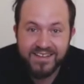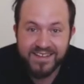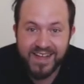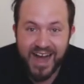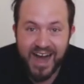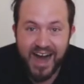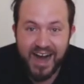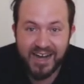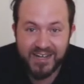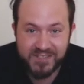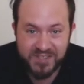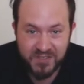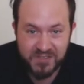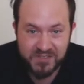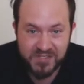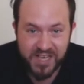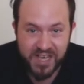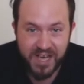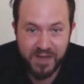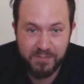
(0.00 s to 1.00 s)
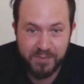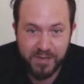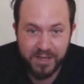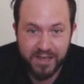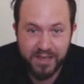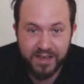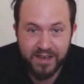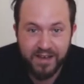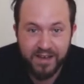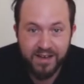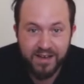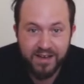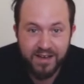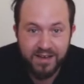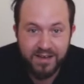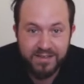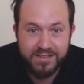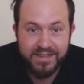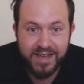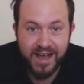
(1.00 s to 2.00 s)
Octo Zombie!
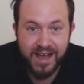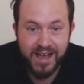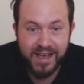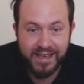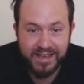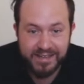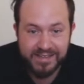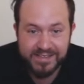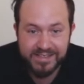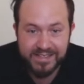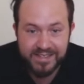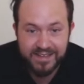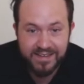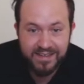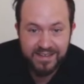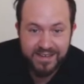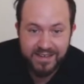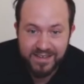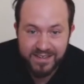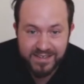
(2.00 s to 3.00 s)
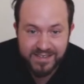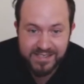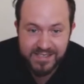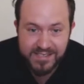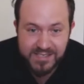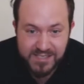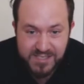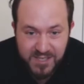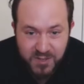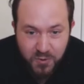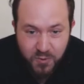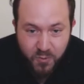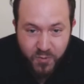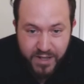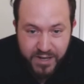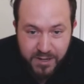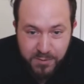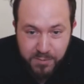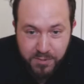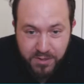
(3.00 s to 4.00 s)
Knight. Is this still
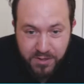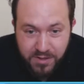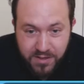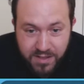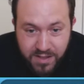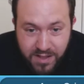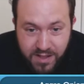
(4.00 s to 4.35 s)
winnable?